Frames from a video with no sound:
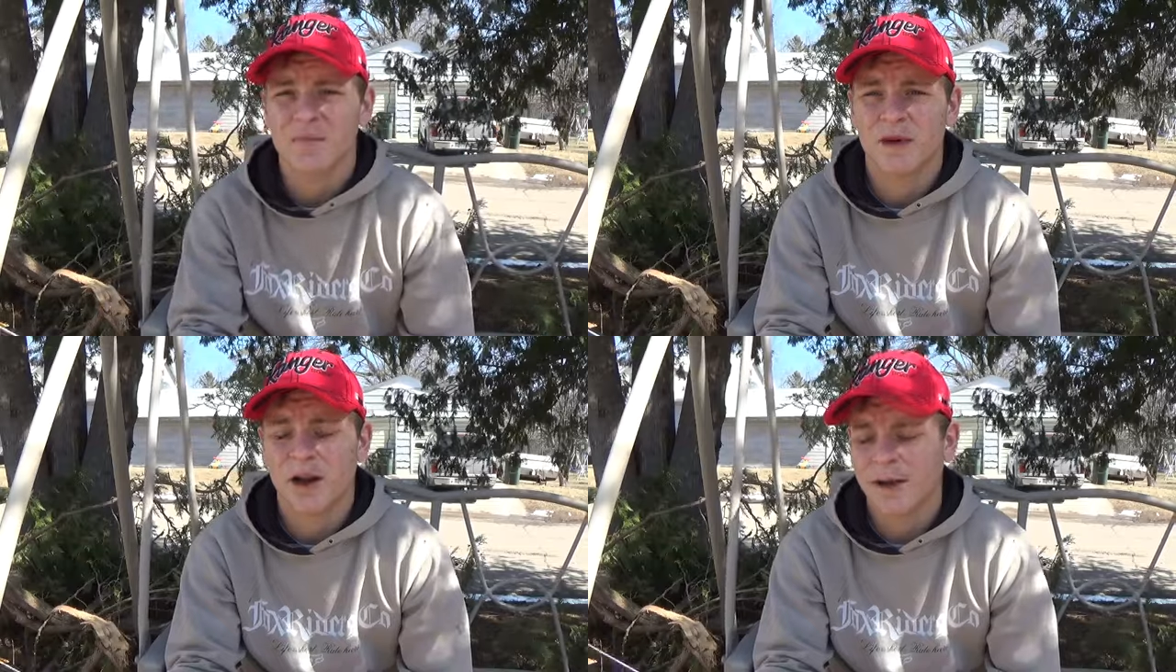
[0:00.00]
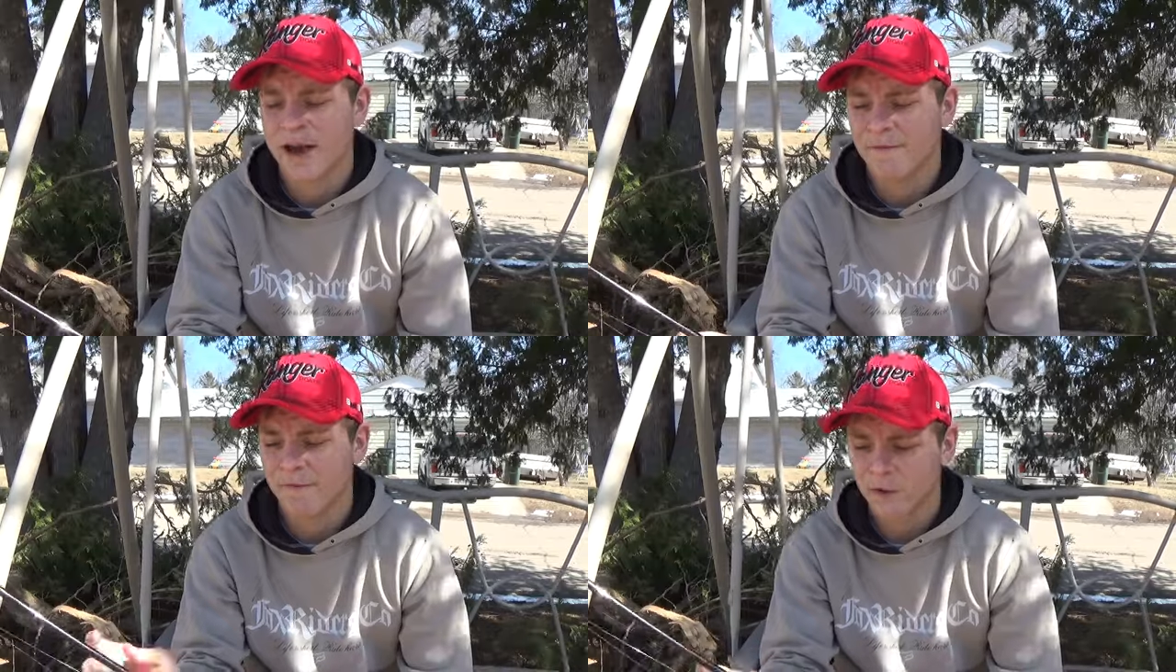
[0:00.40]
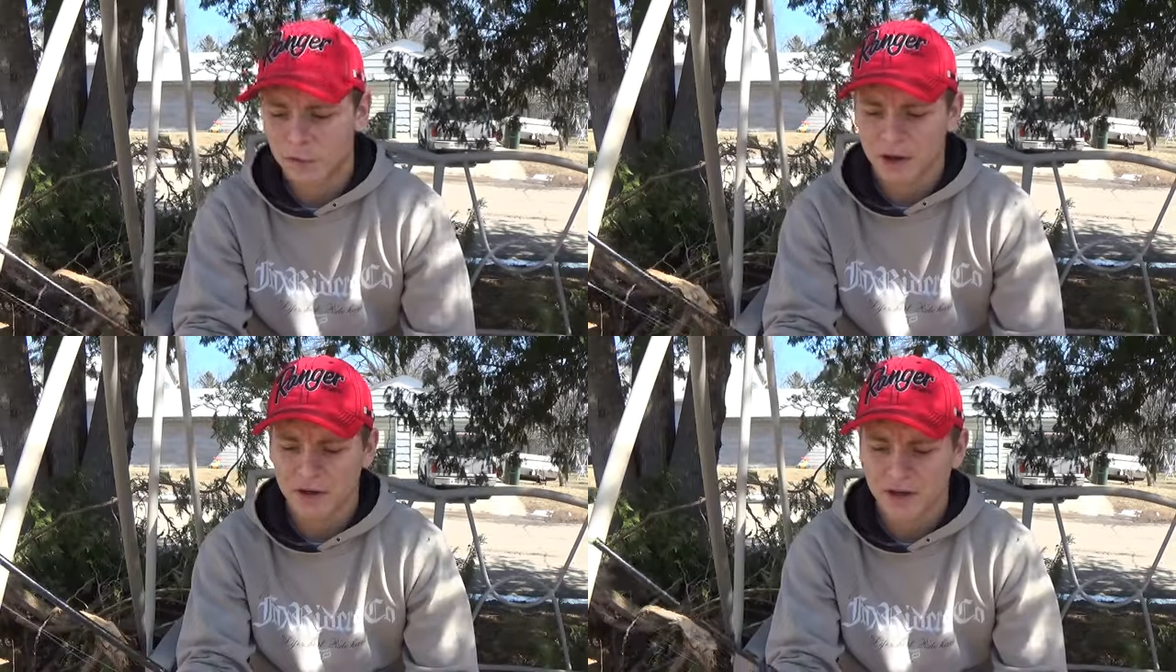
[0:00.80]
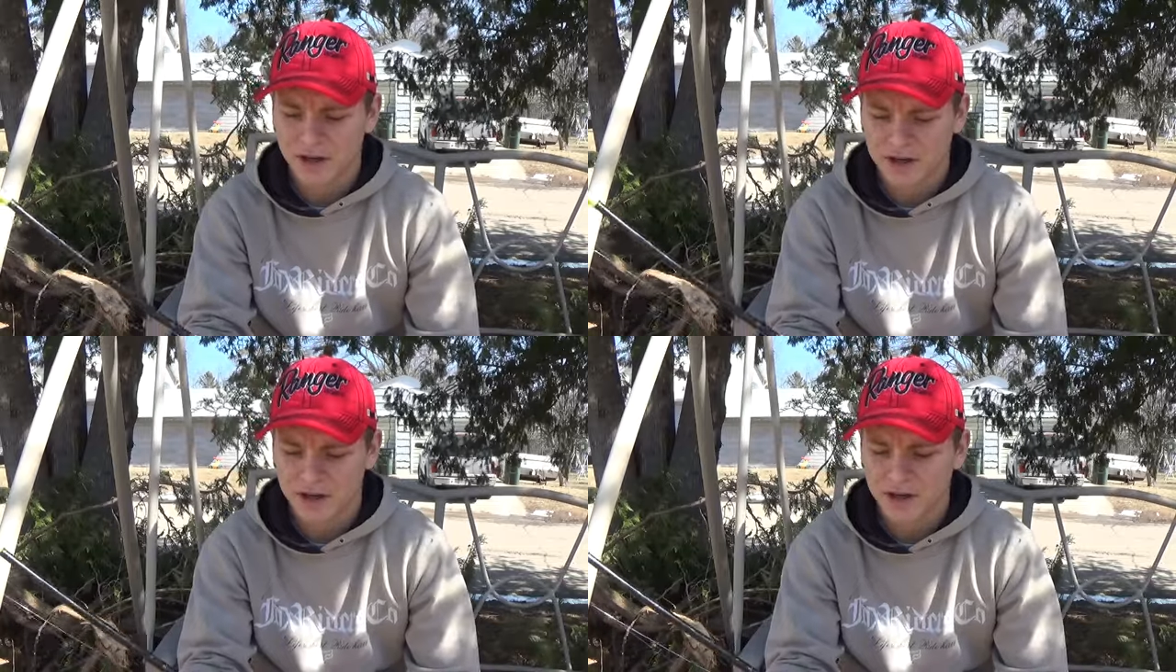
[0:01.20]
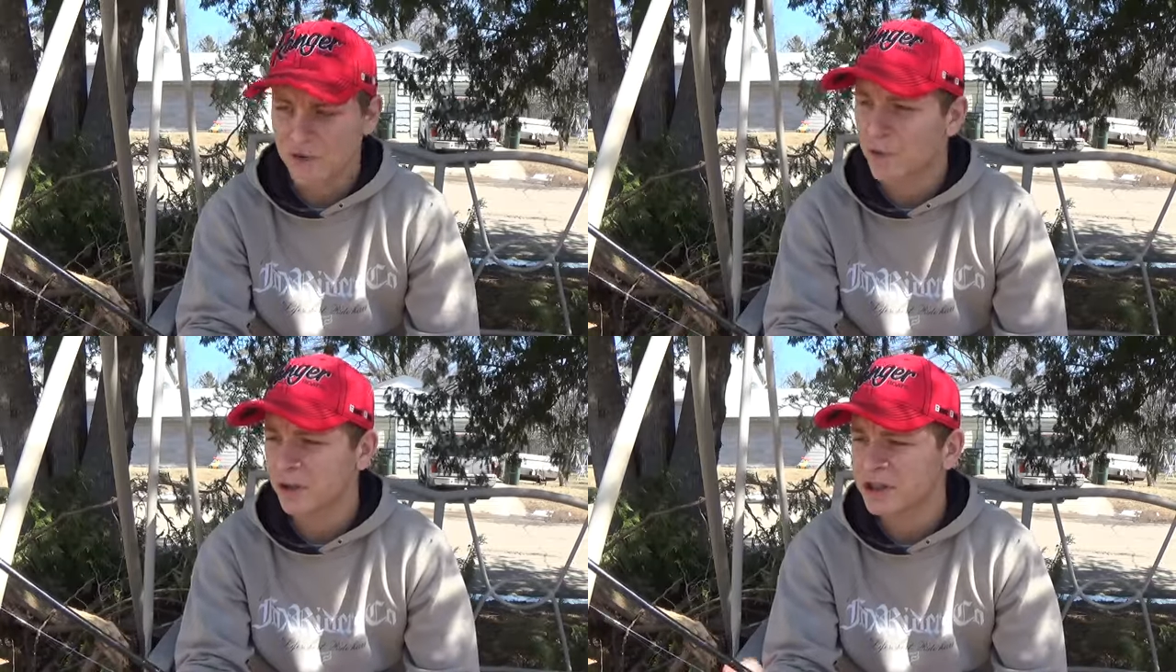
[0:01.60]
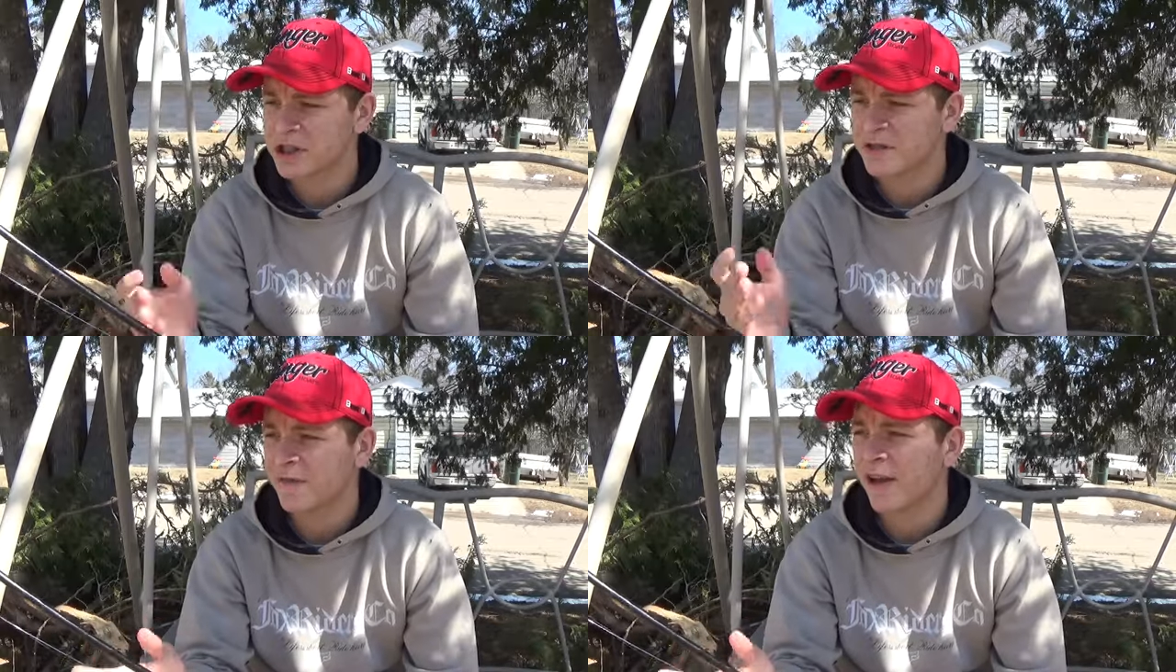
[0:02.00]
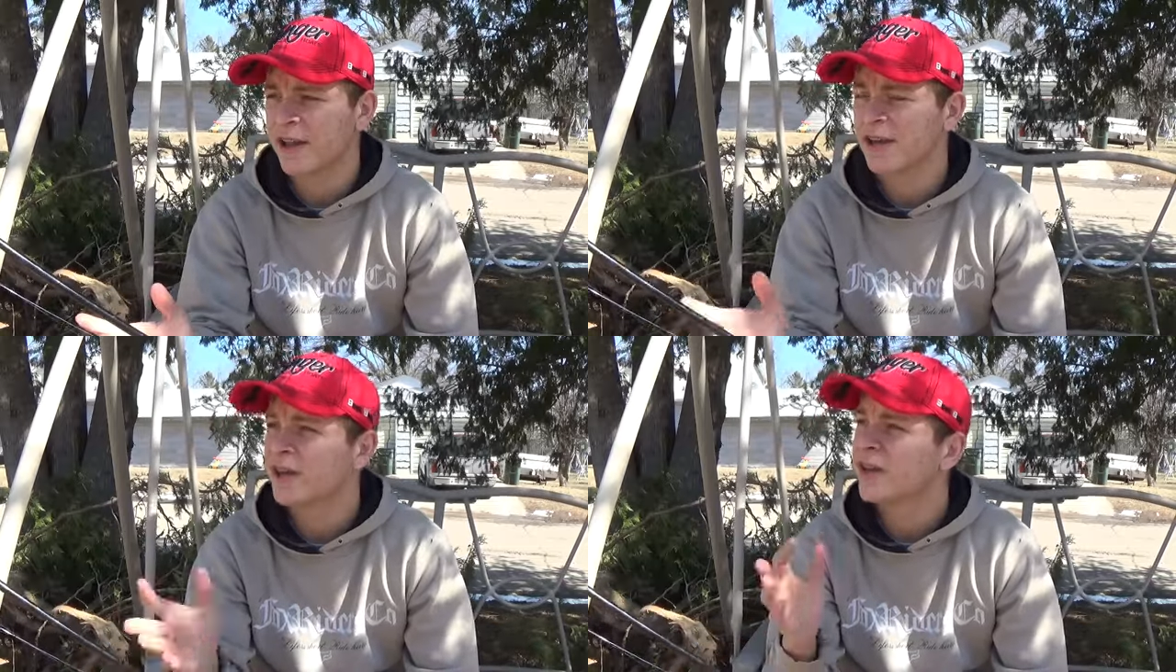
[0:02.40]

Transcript: but I have 4 pound on here. It works just fine.